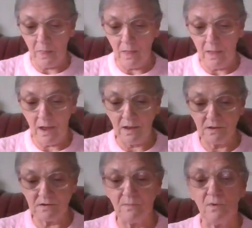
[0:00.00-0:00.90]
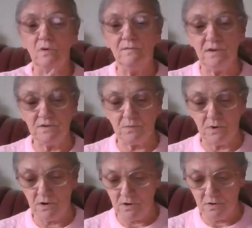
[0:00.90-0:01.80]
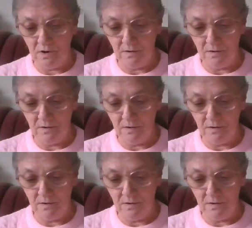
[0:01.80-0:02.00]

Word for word: Getting some more of this one done.